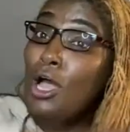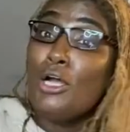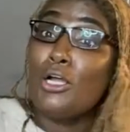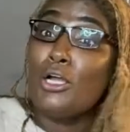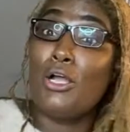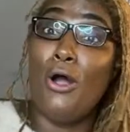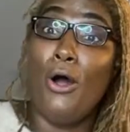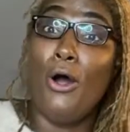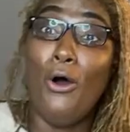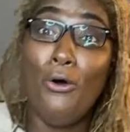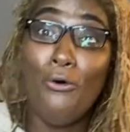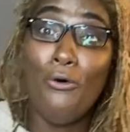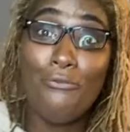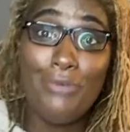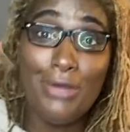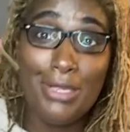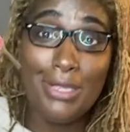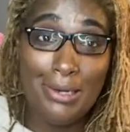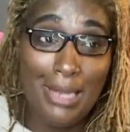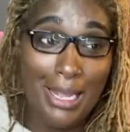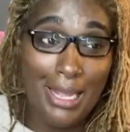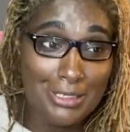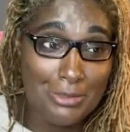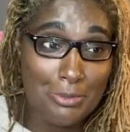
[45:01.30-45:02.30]

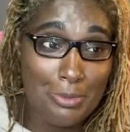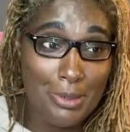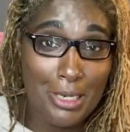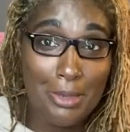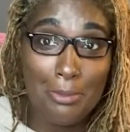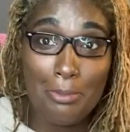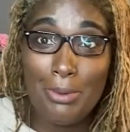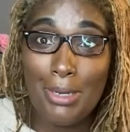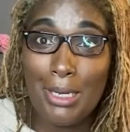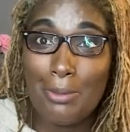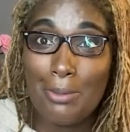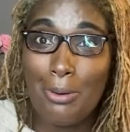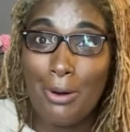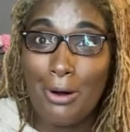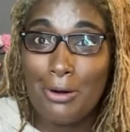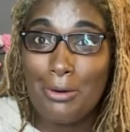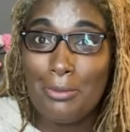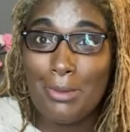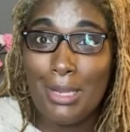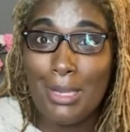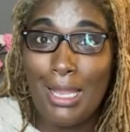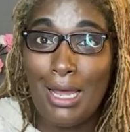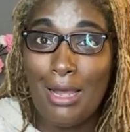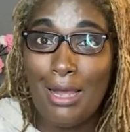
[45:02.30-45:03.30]
COVID has been a big part of
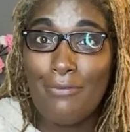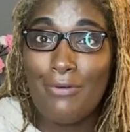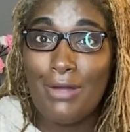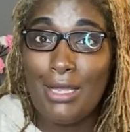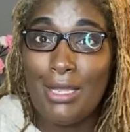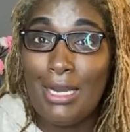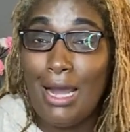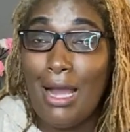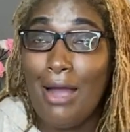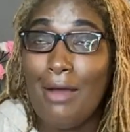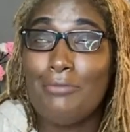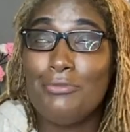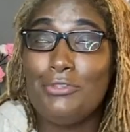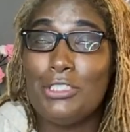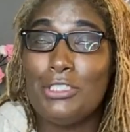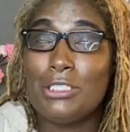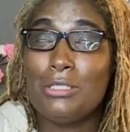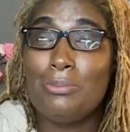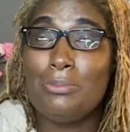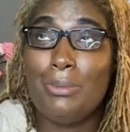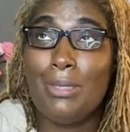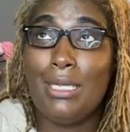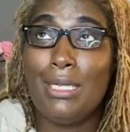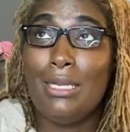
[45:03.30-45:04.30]
my life, and I've
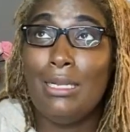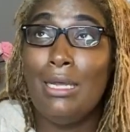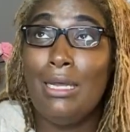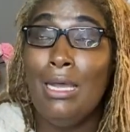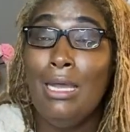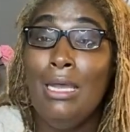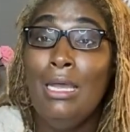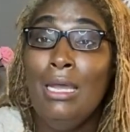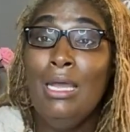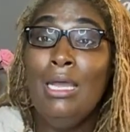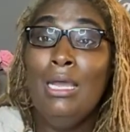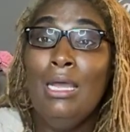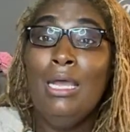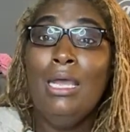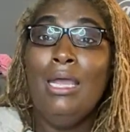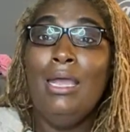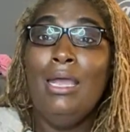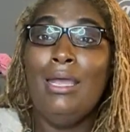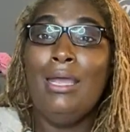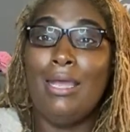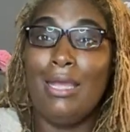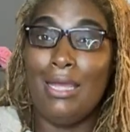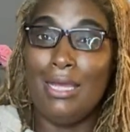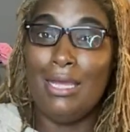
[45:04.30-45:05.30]
just been
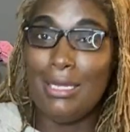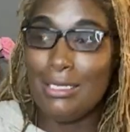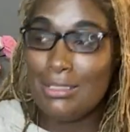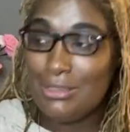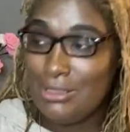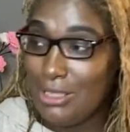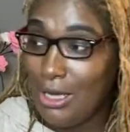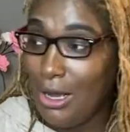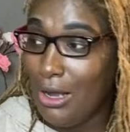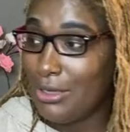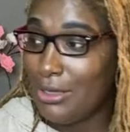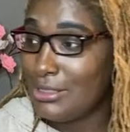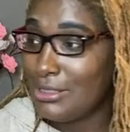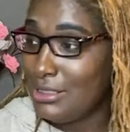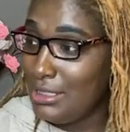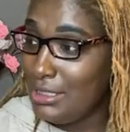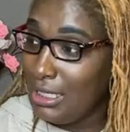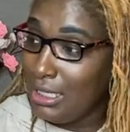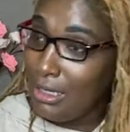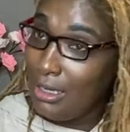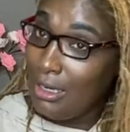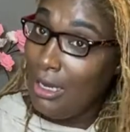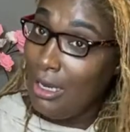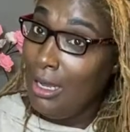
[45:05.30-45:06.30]

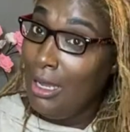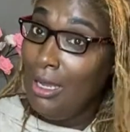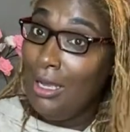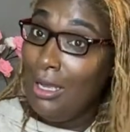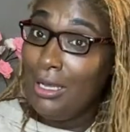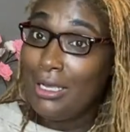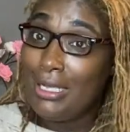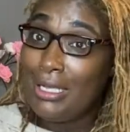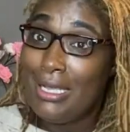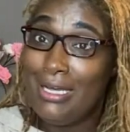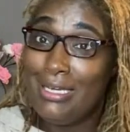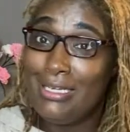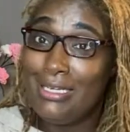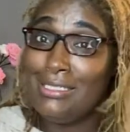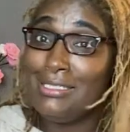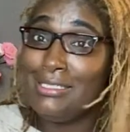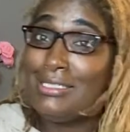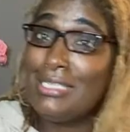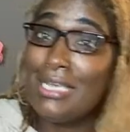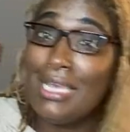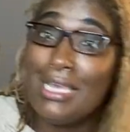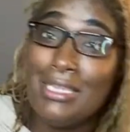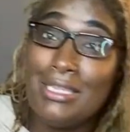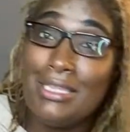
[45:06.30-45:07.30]
exhausted because
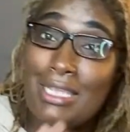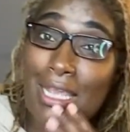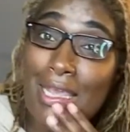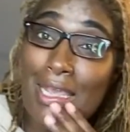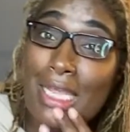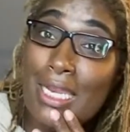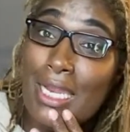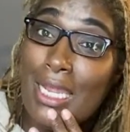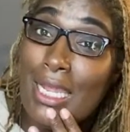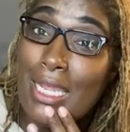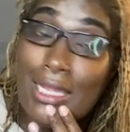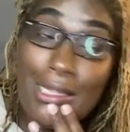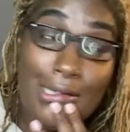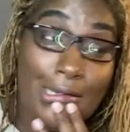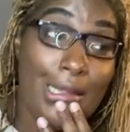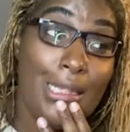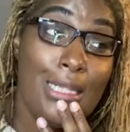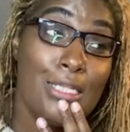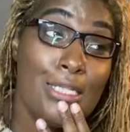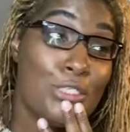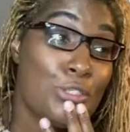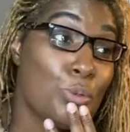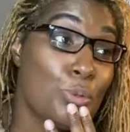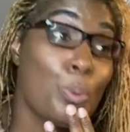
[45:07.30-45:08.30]

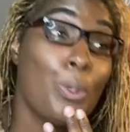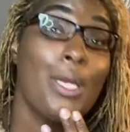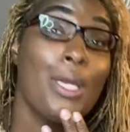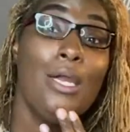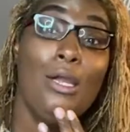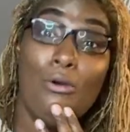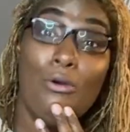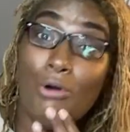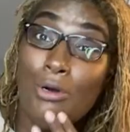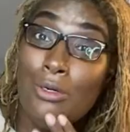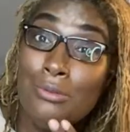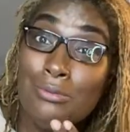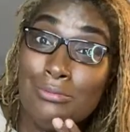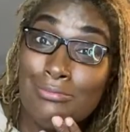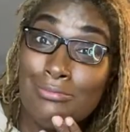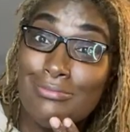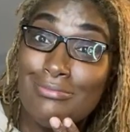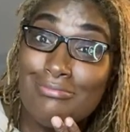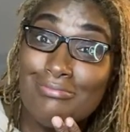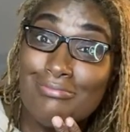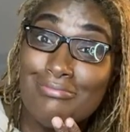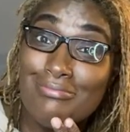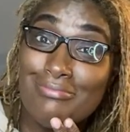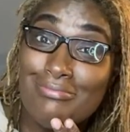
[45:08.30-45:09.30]
it's real.
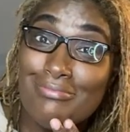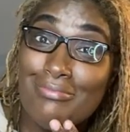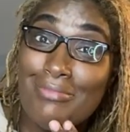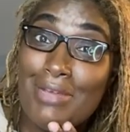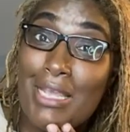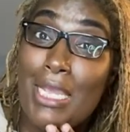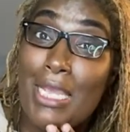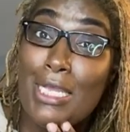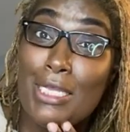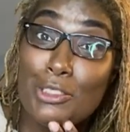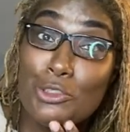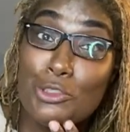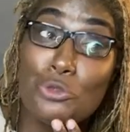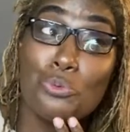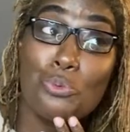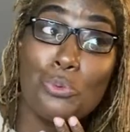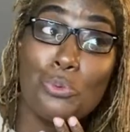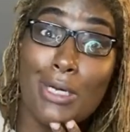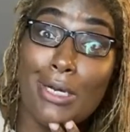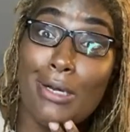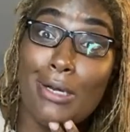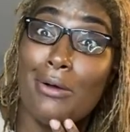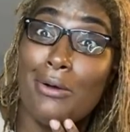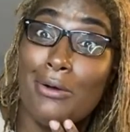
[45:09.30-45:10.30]
It's
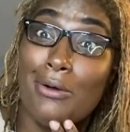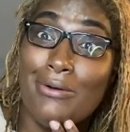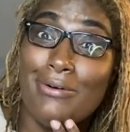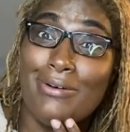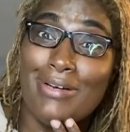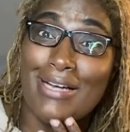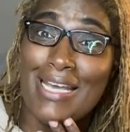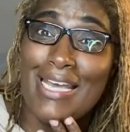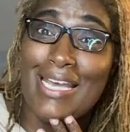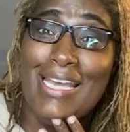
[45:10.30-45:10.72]
real.